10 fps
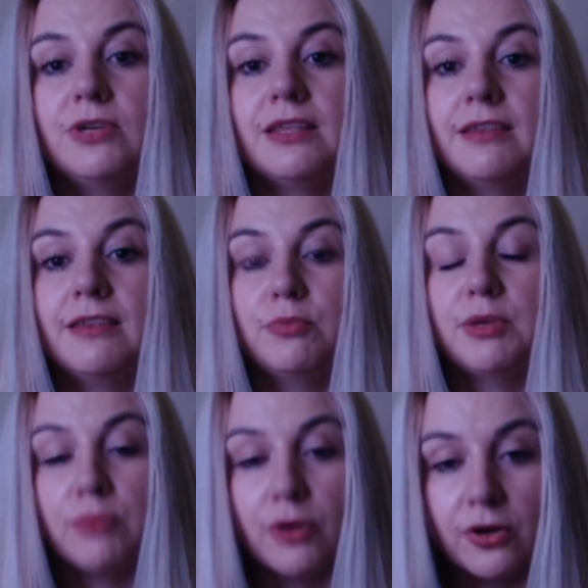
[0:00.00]
a therapy
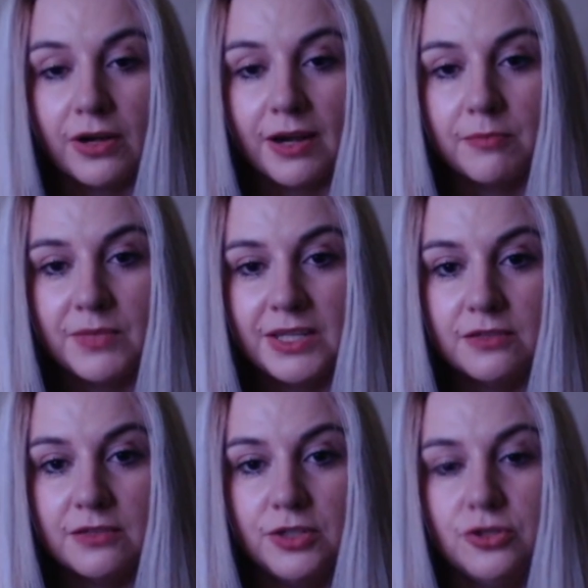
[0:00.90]
program
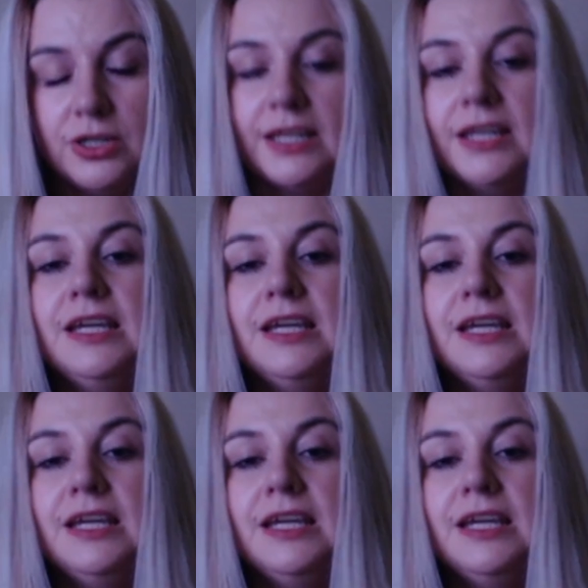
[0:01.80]
individually